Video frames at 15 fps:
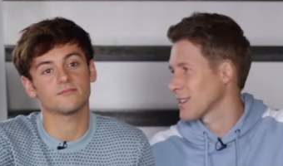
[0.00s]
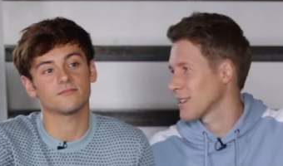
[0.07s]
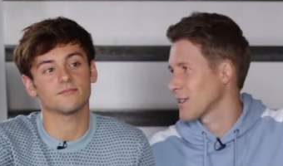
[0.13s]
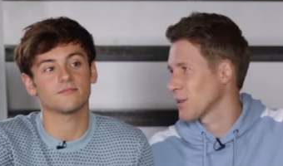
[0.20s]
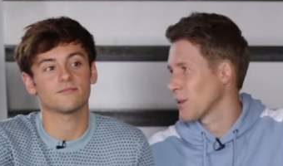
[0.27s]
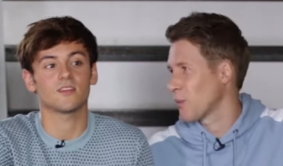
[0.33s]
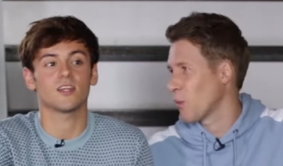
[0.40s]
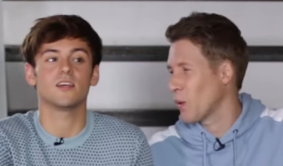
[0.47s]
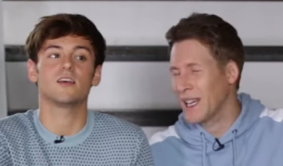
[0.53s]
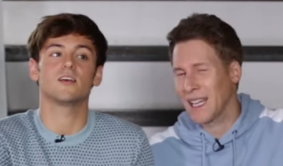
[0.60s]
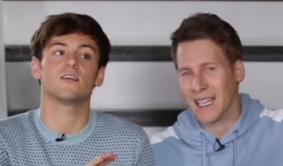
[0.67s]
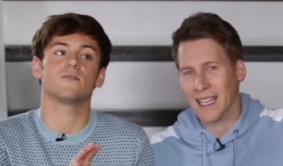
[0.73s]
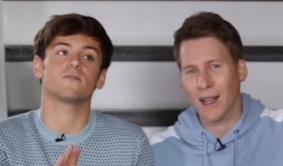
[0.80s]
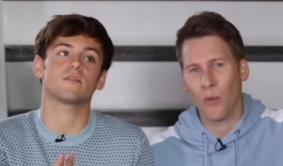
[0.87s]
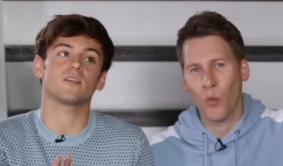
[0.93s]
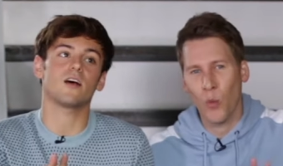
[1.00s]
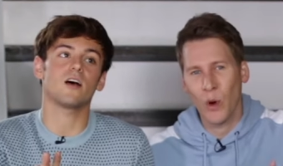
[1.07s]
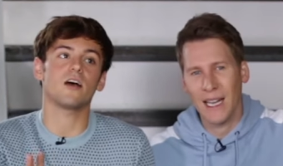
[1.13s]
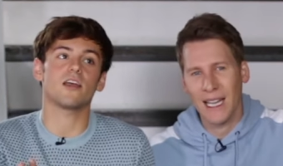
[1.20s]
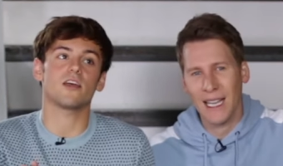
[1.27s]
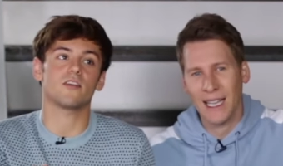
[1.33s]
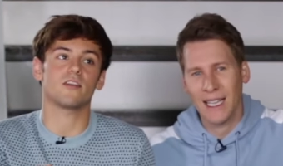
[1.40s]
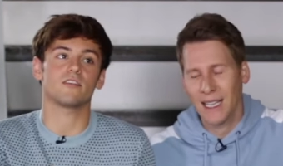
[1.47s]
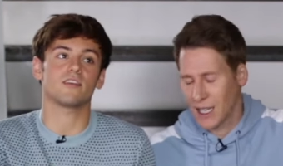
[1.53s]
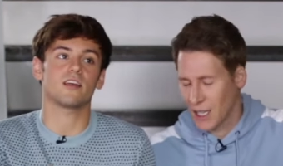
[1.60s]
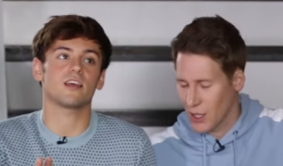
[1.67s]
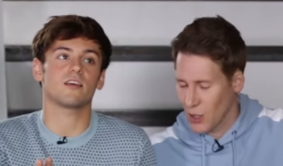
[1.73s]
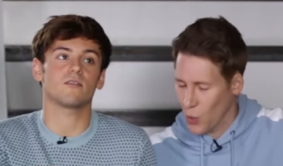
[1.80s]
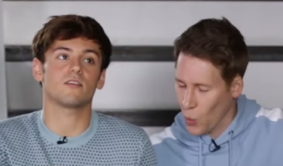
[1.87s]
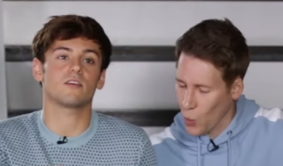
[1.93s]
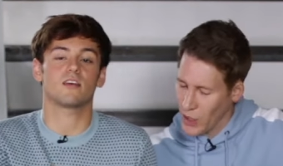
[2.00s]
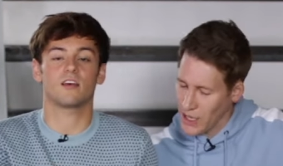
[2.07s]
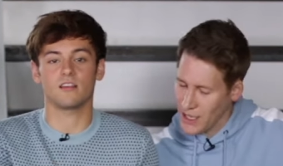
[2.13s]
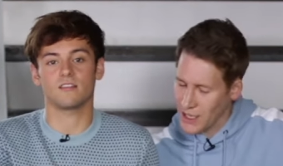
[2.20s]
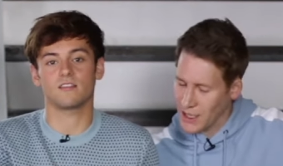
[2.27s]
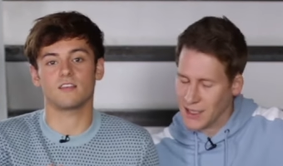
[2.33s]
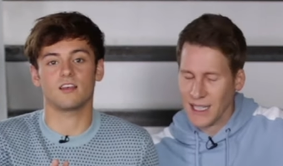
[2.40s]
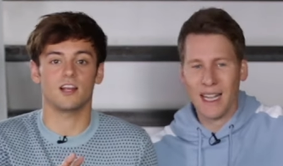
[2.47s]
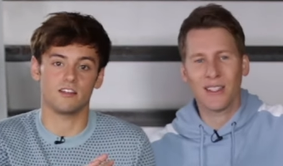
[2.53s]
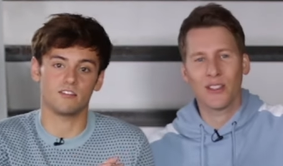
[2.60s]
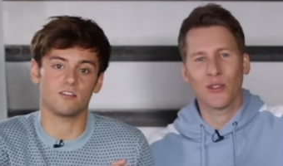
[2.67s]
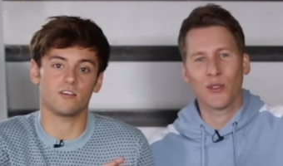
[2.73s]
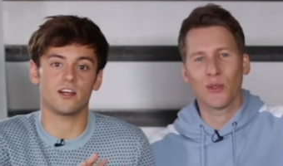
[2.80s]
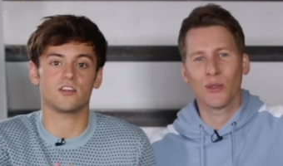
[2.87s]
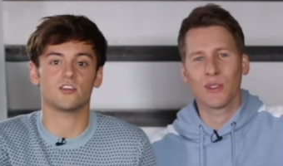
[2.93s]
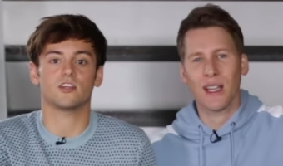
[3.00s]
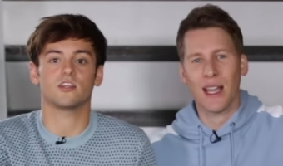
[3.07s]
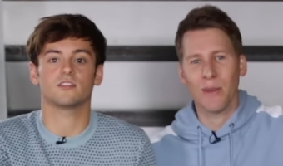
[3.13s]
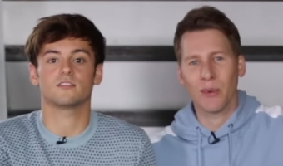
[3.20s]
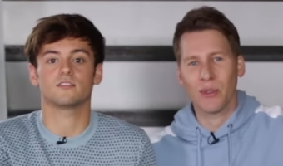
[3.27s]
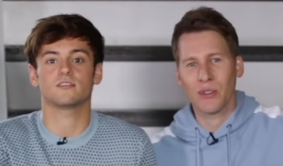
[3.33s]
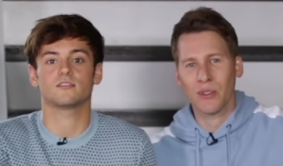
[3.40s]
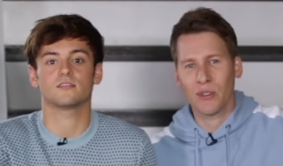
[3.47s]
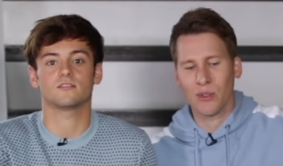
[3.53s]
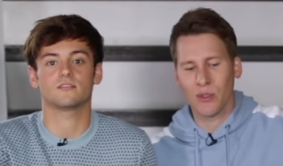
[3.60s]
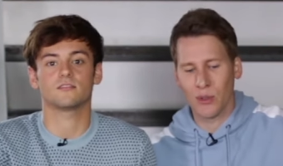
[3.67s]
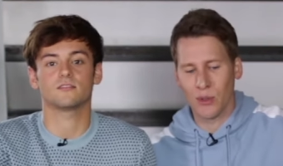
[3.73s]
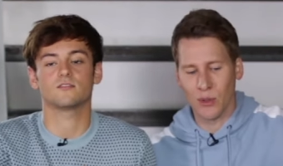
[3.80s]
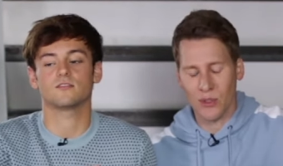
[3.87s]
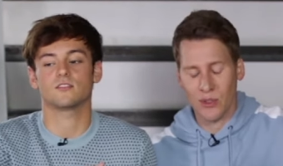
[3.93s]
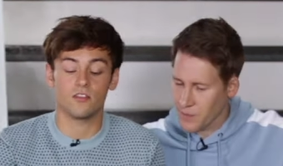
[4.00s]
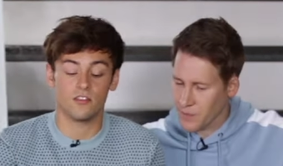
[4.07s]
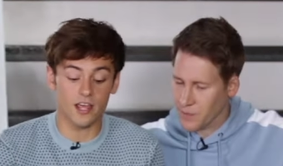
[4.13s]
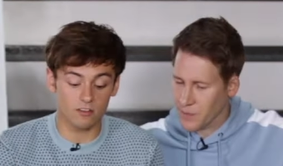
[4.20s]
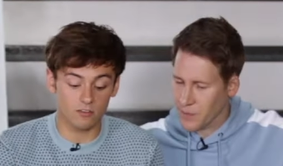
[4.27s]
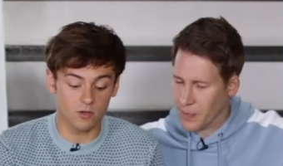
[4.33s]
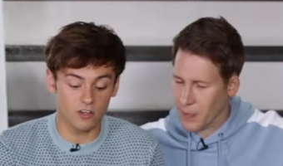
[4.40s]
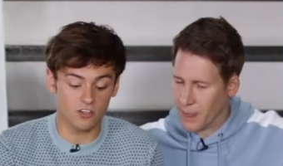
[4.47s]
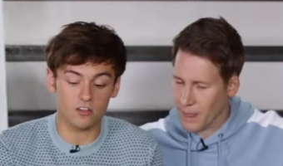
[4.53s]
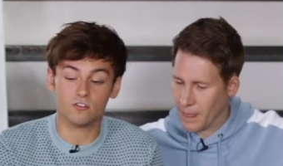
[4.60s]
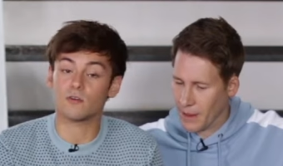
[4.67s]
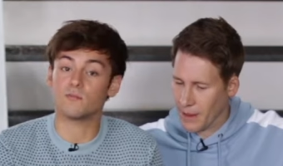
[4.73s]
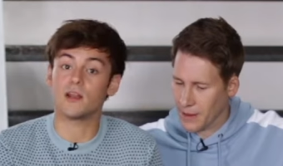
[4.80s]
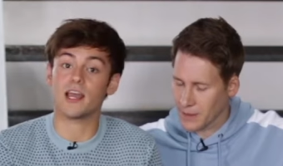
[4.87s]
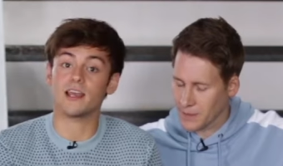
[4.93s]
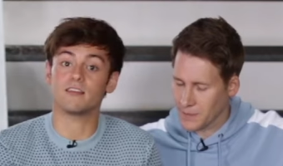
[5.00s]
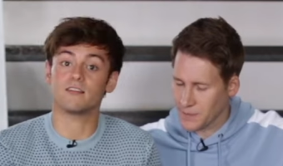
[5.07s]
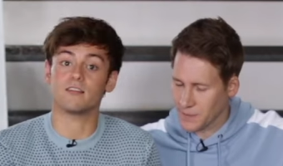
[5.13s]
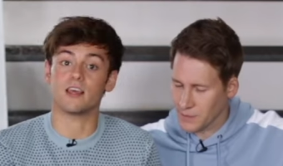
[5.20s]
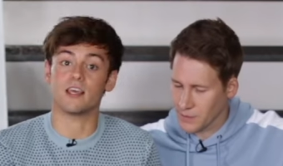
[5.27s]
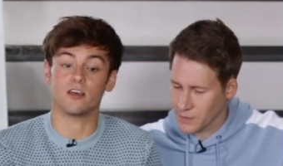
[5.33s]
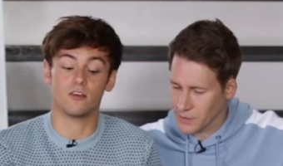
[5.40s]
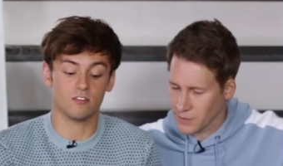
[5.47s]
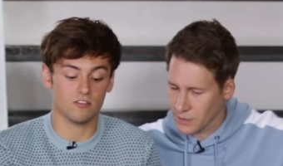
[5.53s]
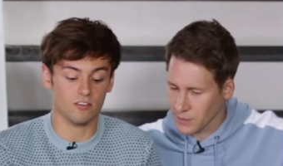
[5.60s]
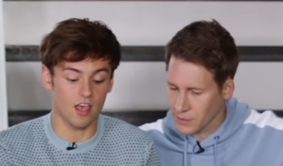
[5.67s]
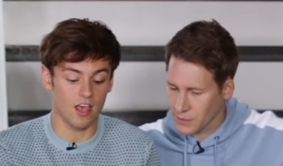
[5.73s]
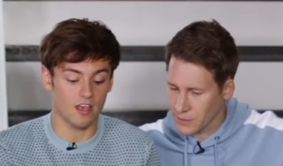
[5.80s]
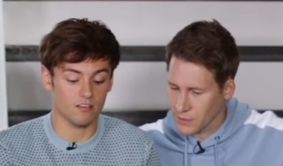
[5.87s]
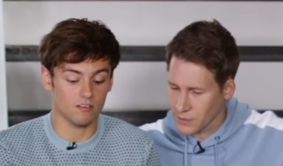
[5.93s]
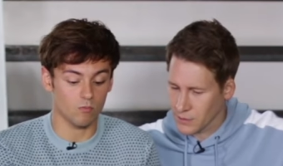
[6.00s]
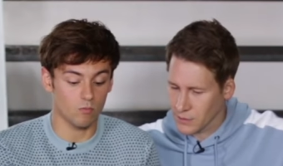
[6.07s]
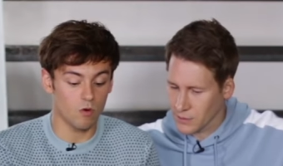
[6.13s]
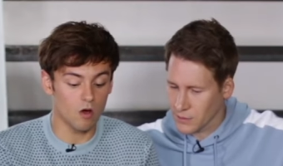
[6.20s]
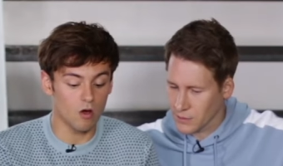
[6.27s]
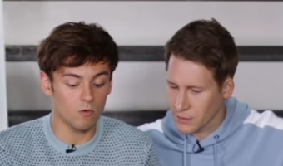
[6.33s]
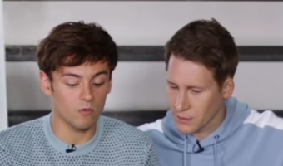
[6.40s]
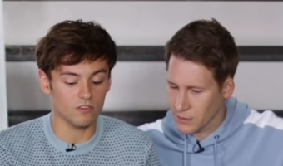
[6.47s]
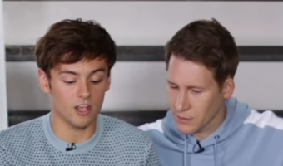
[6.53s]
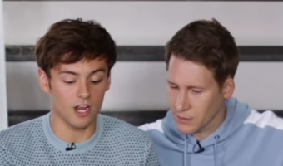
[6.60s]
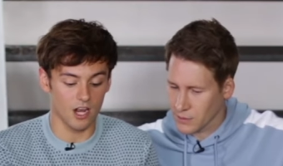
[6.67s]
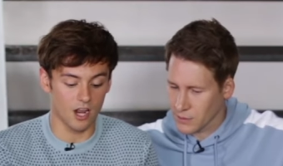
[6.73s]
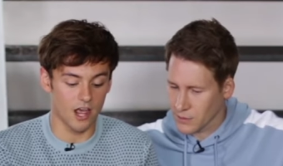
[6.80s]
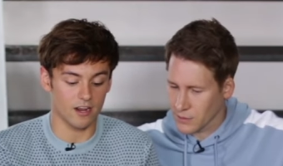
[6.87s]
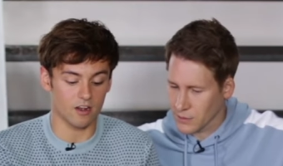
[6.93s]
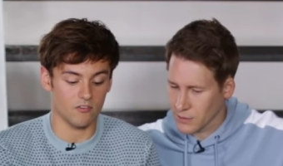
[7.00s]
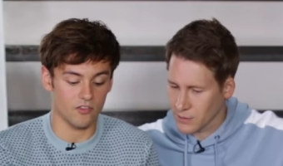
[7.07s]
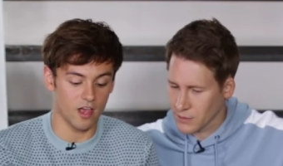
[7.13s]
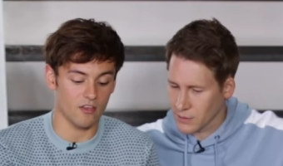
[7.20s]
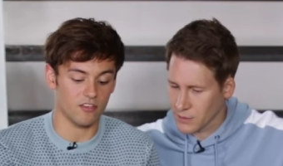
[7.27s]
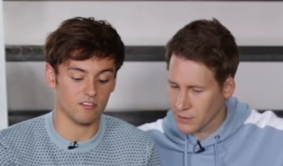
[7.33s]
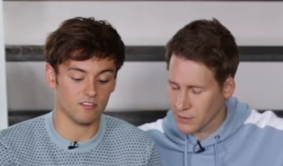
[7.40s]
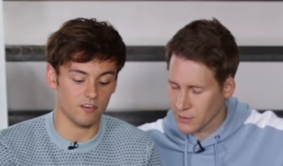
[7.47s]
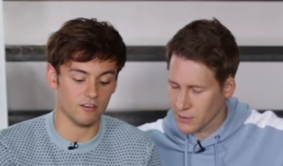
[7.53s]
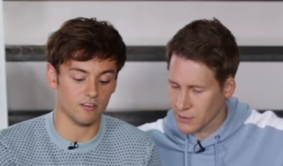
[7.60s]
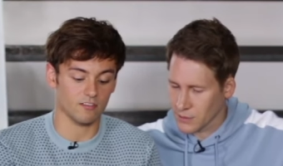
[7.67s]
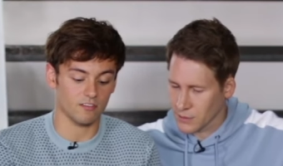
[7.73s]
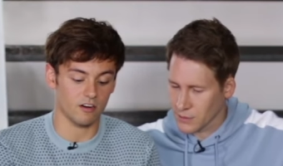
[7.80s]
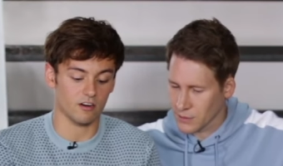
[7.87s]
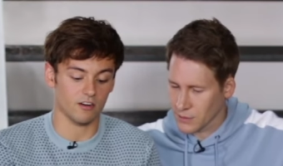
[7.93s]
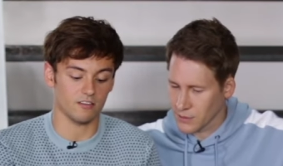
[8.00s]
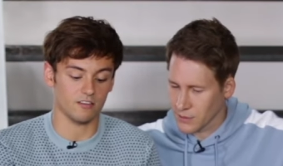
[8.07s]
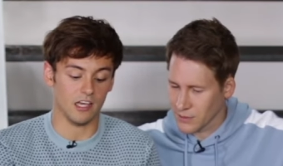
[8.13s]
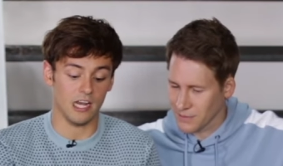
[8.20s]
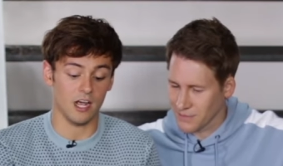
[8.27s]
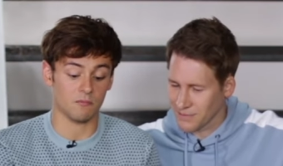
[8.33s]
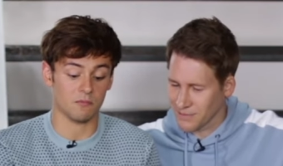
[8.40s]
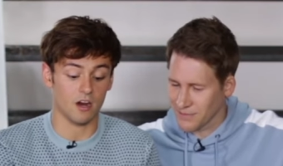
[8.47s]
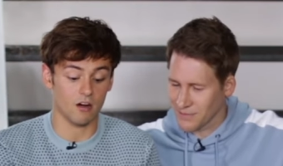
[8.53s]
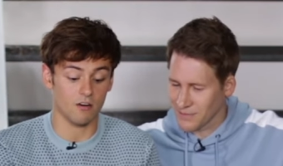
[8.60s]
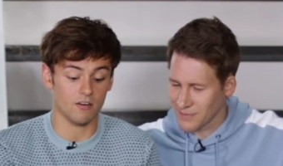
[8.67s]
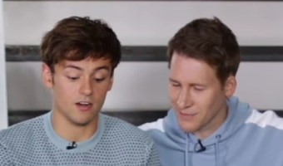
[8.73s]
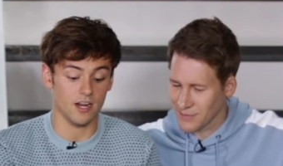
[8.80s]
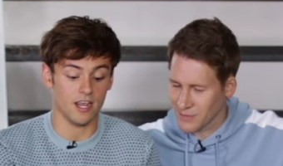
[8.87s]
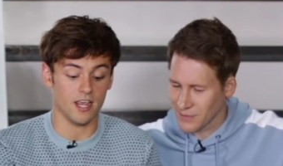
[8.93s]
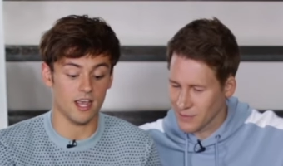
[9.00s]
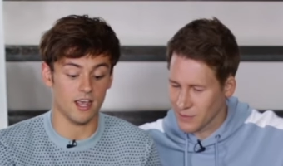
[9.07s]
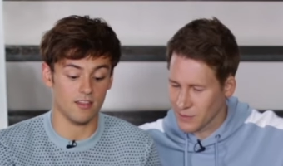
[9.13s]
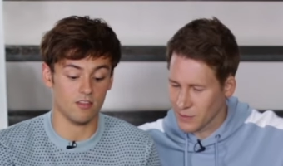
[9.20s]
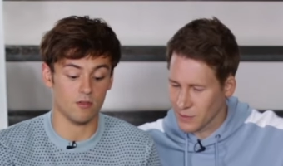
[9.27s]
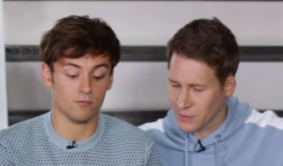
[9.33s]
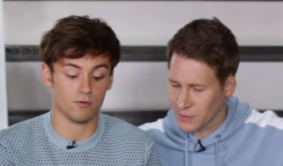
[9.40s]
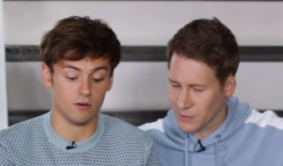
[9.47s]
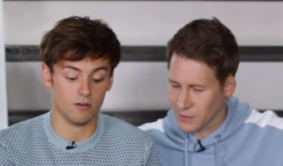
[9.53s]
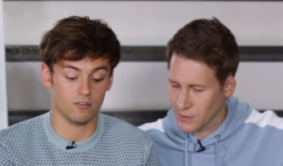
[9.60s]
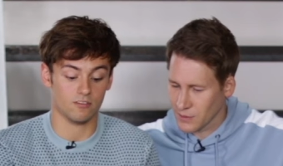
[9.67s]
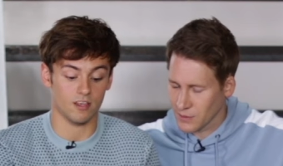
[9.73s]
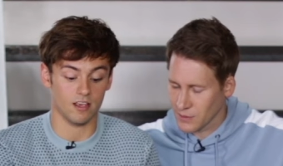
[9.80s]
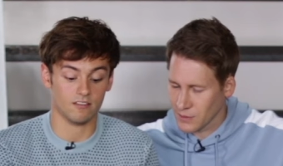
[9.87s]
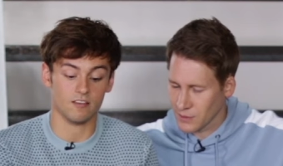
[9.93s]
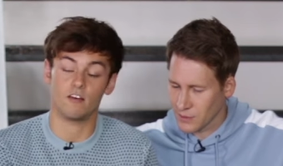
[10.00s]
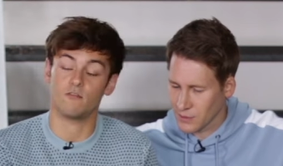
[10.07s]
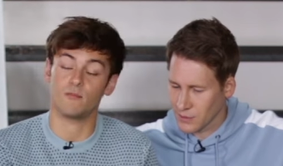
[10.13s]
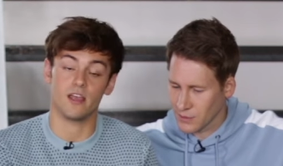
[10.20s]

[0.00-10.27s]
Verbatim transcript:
Speaker 1: because I'm winning. I'm winning. I only said it. Winning, dads do diapers too.
Speaker 2: Next question is from Lacey, who says, What was it like on the other side of surrogacy? I'm hmm. currently in the process